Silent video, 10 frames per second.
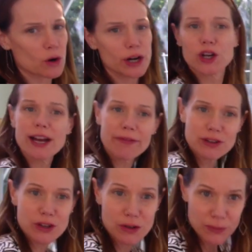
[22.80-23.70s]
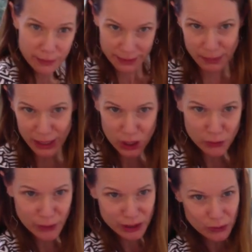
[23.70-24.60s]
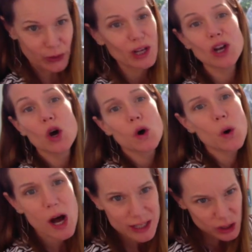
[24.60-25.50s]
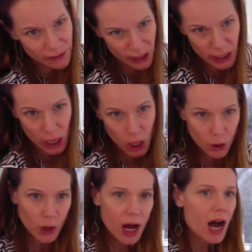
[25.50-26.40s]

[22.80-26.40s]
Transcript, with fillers: or good afternoon, depending on when you watch the video.